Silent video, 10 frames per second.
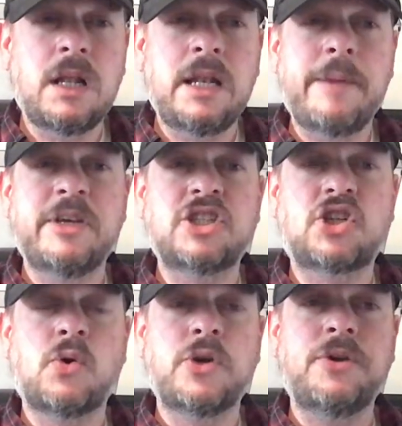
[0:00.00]
Let me
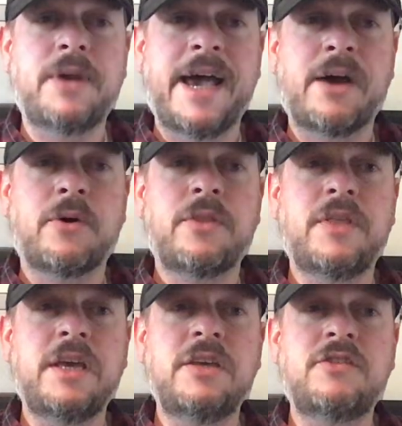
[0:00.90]
assure you now,
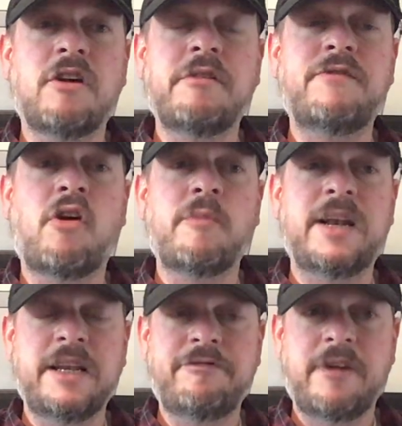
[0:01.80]
these are
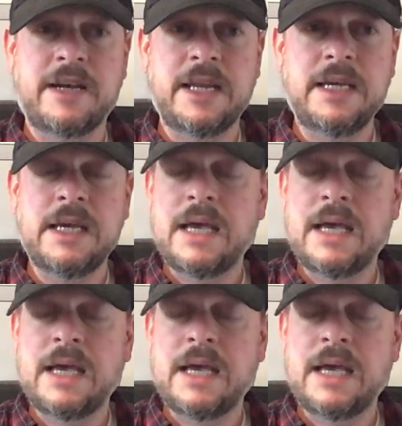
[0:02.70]
environmentally friendly.